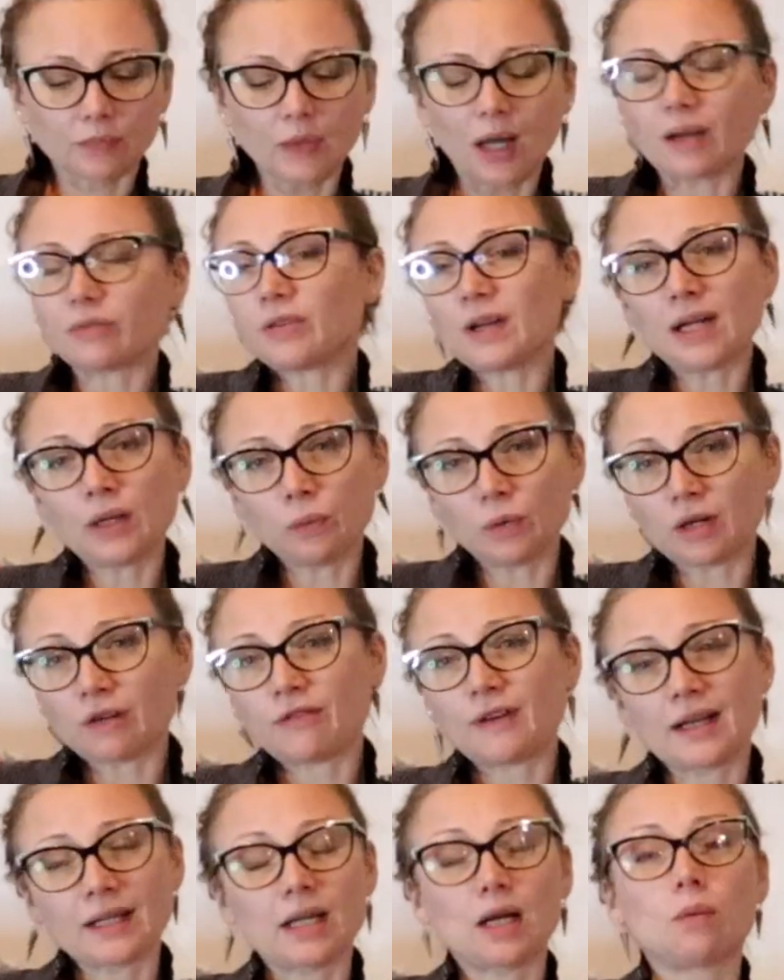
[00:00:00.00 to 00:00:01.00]
I really want
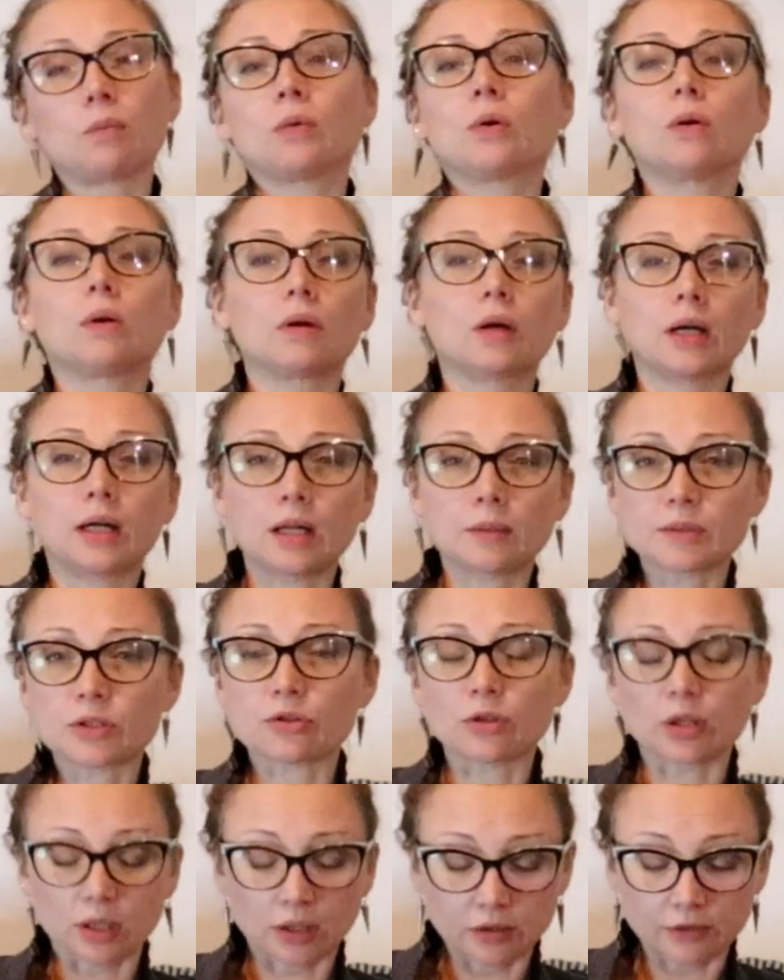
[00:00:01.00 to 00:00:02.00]
to find out more, and I'm
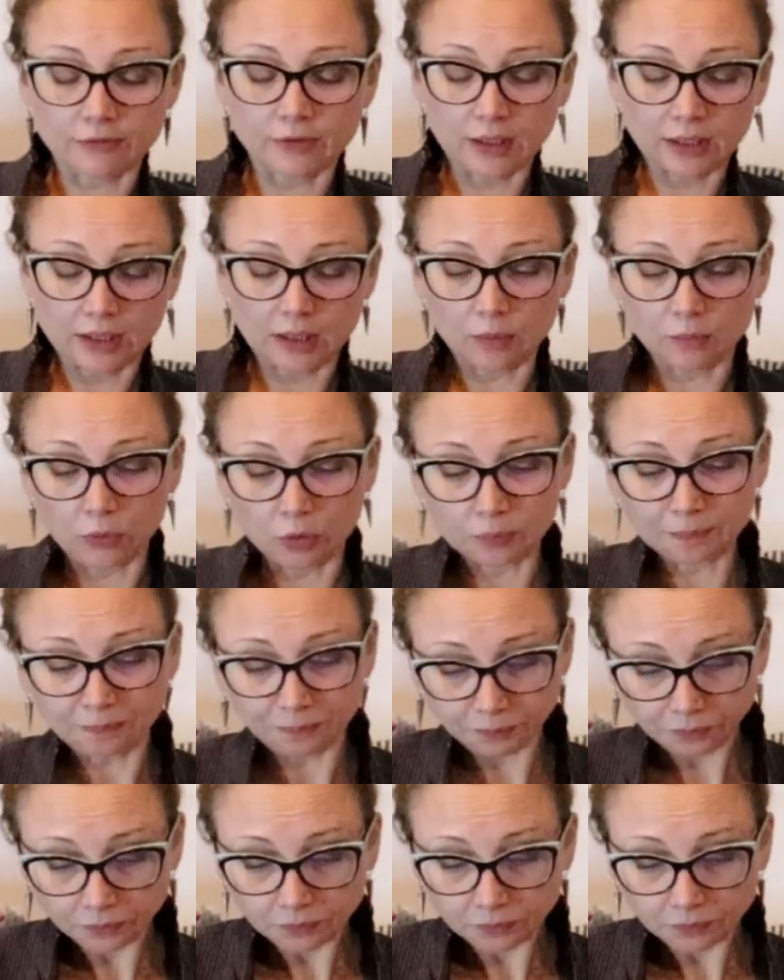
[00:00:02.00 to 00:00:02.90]
struggling to find out more.